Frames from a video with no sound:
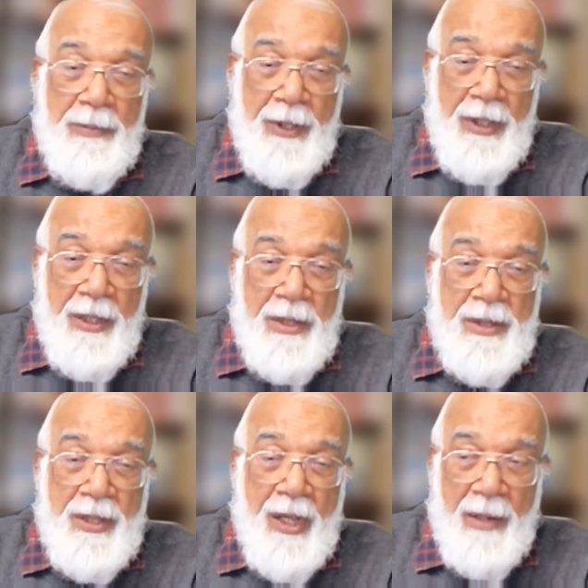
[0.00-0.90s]

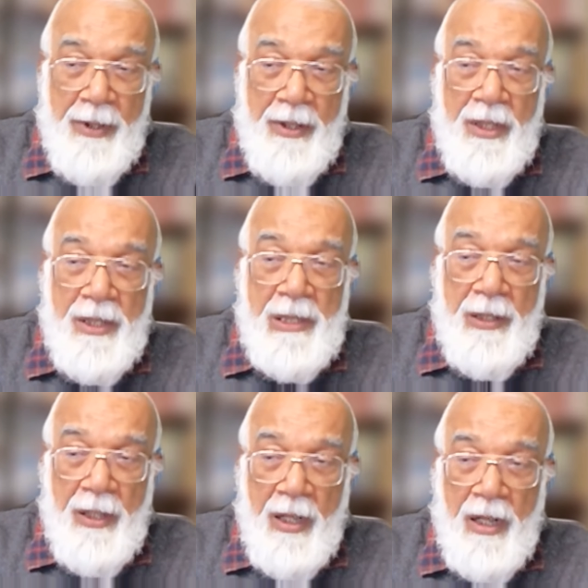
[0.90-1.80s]
peace,
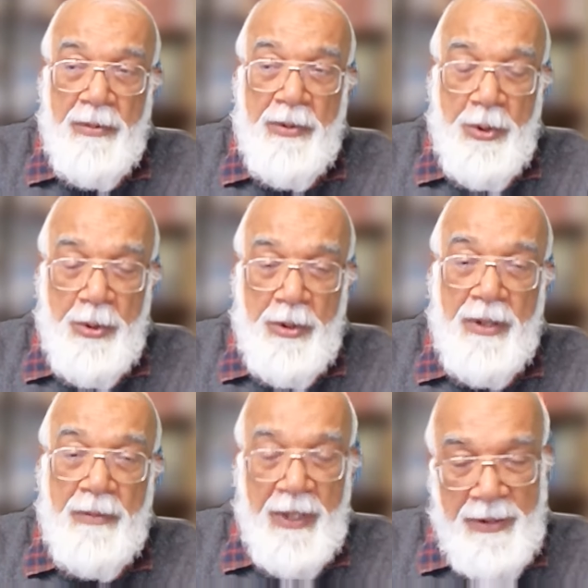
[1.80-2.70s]
happiness, love, truth,
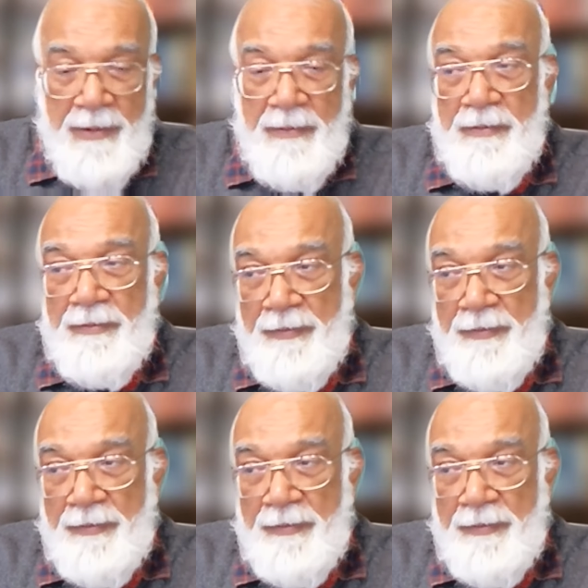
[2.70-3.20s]
and wisdom.